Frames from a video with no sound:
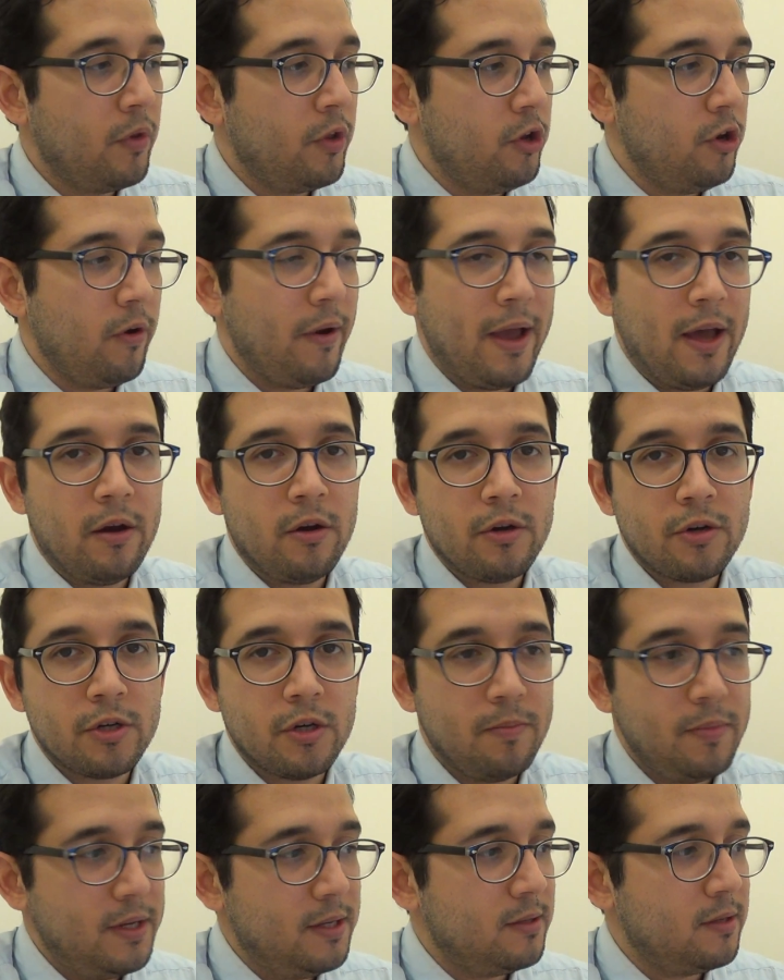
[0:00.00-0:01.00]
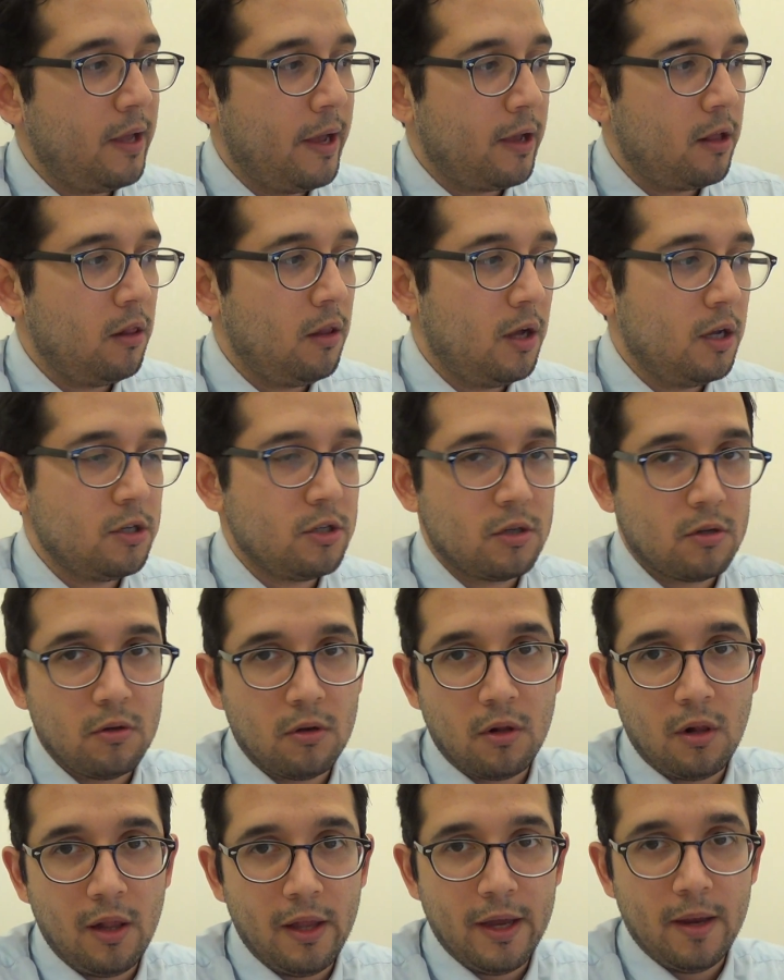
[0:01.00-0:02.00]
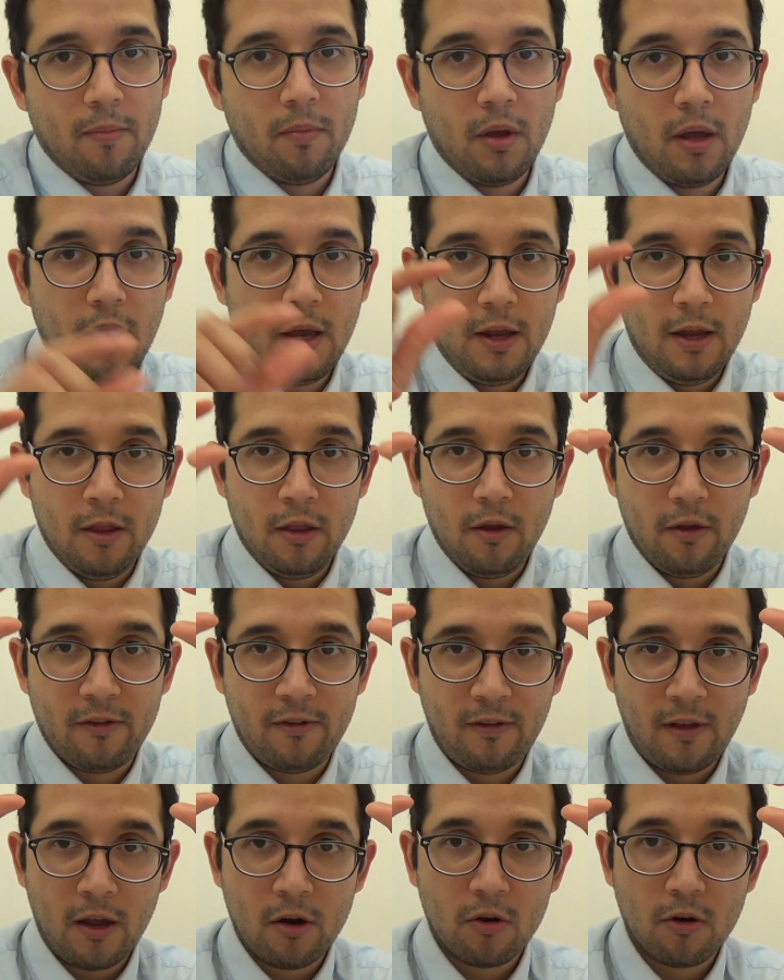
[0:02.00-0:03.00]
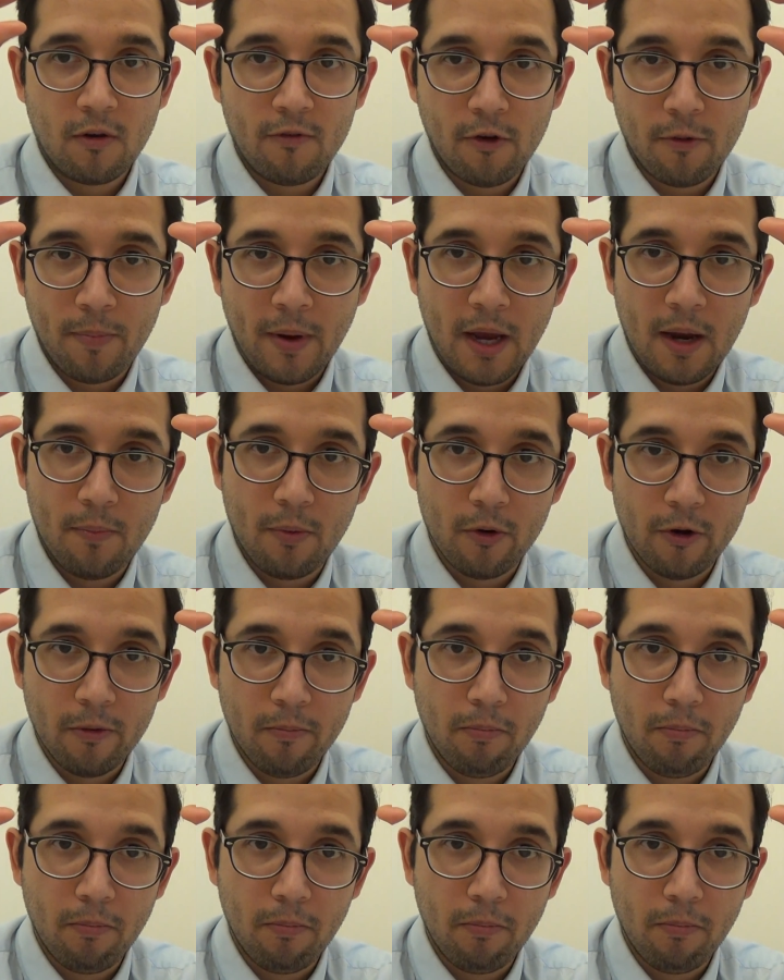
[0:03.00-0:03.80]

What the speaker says: Your header should be psychological claim. In the center of your paper in